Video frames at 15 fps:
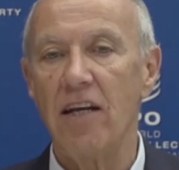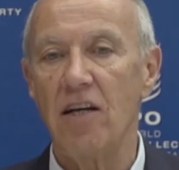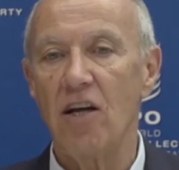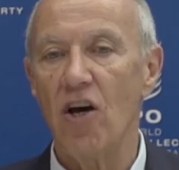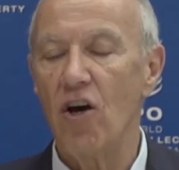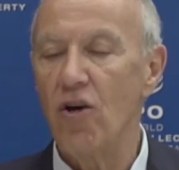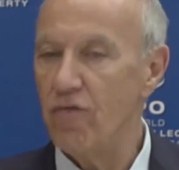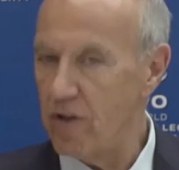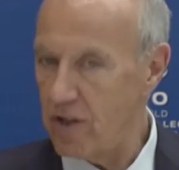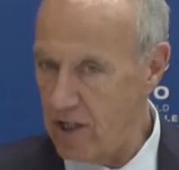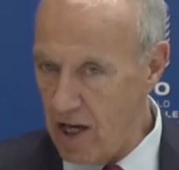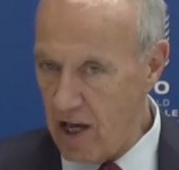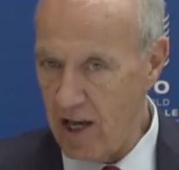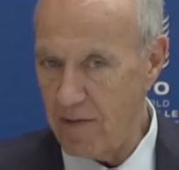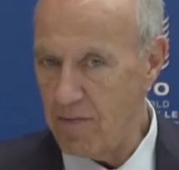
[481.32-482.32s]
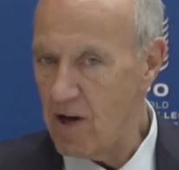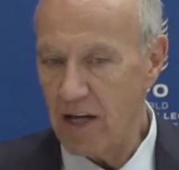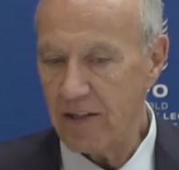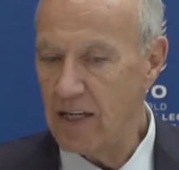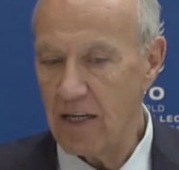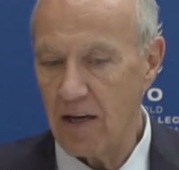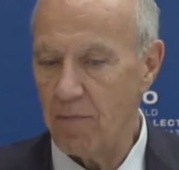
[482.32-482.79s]
then over time,
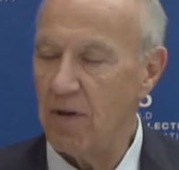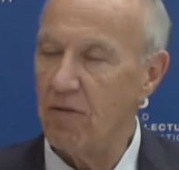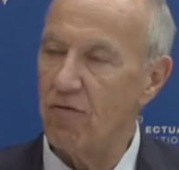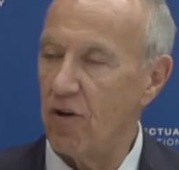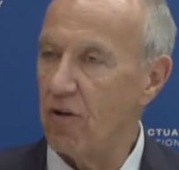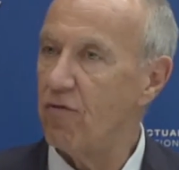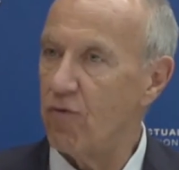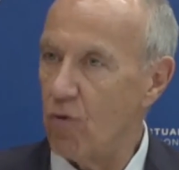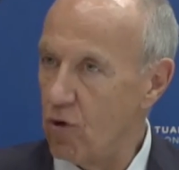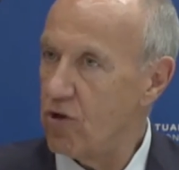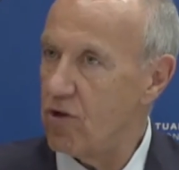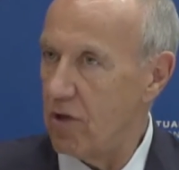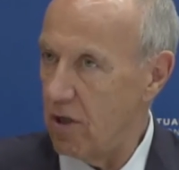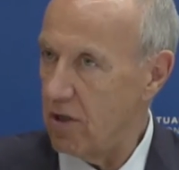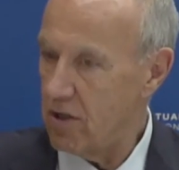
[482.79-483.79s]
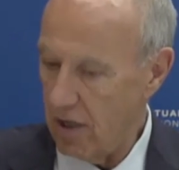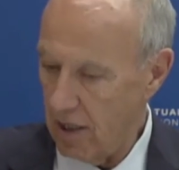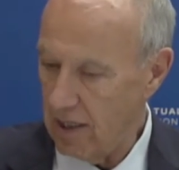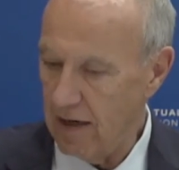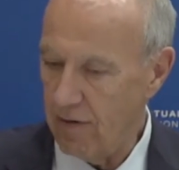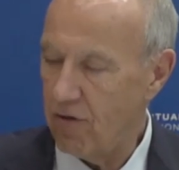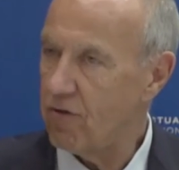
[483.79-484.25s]
I think I've been very fortunate to
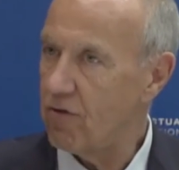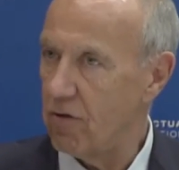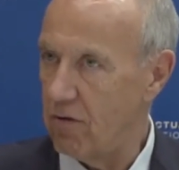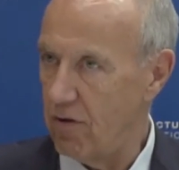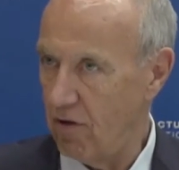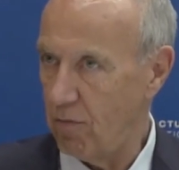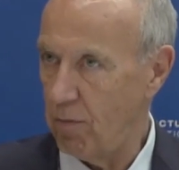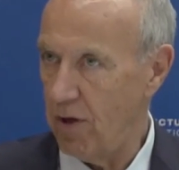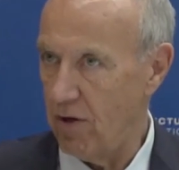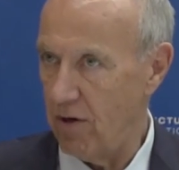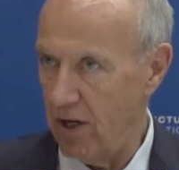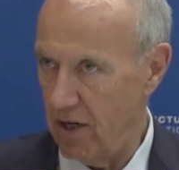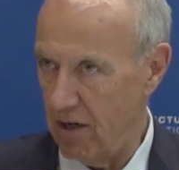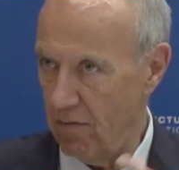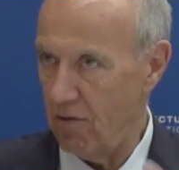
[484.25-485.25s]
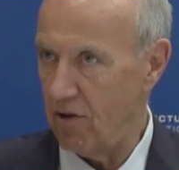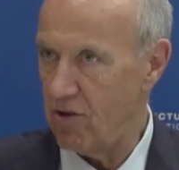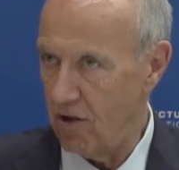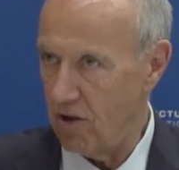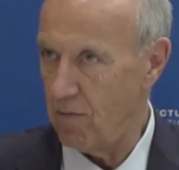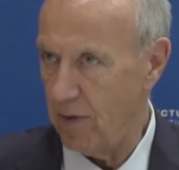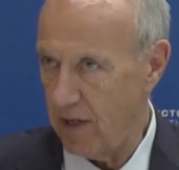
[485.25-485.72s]
live through this period in
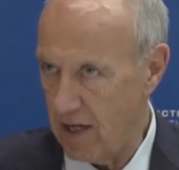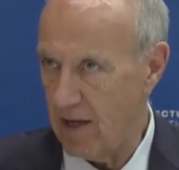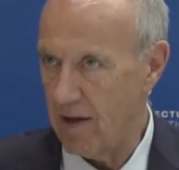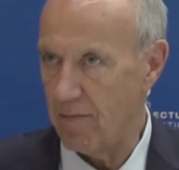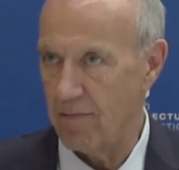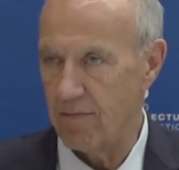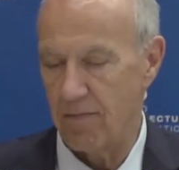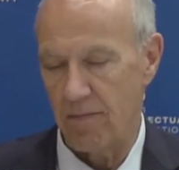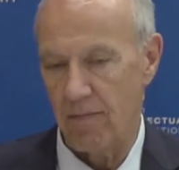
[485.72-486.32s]
which it's become,